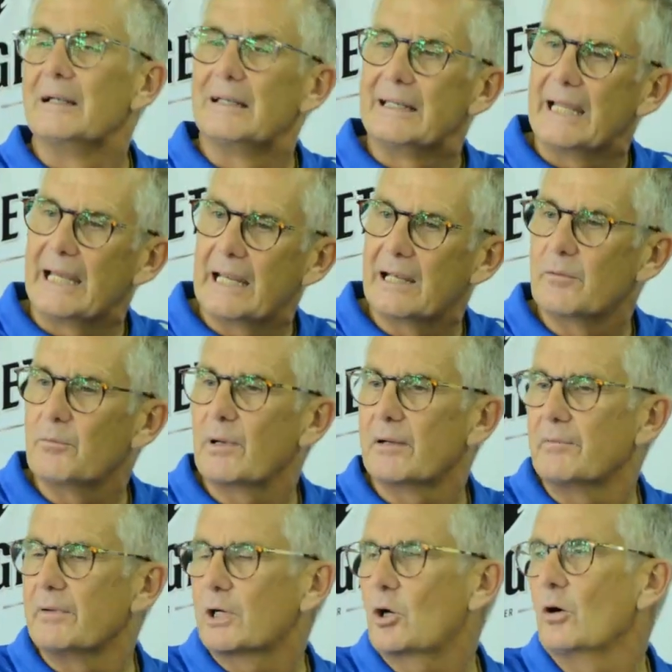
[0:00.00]
Then
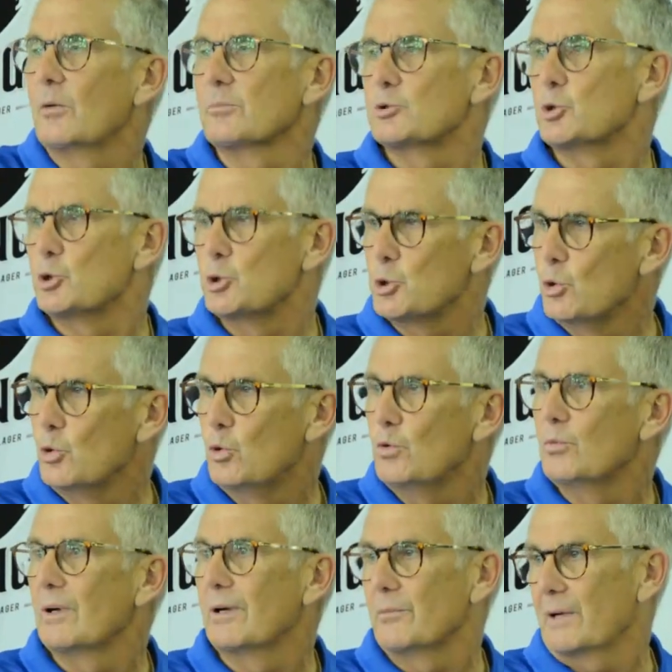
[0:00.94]
when we come to
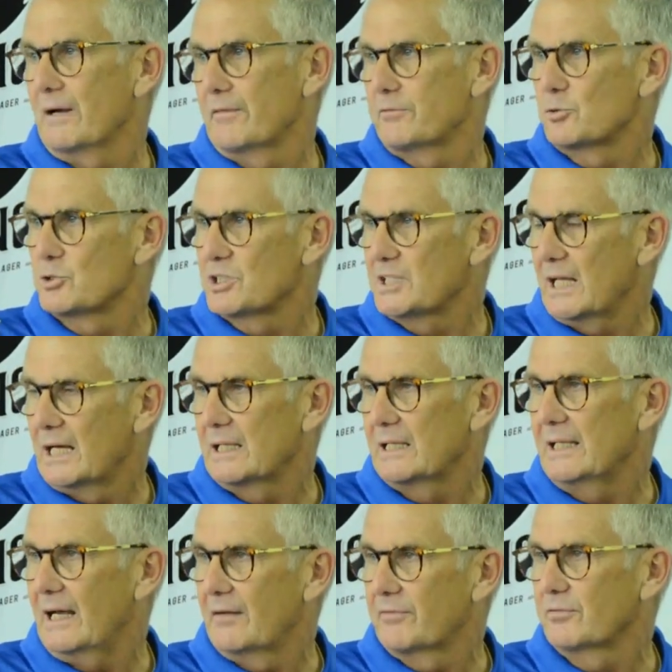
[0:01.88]
June, when we have to start
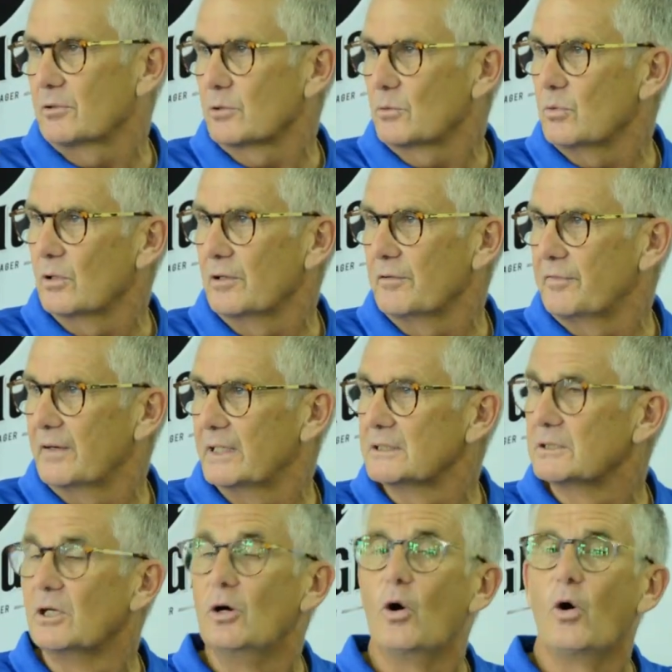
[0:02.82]
the AFCON qualifiers,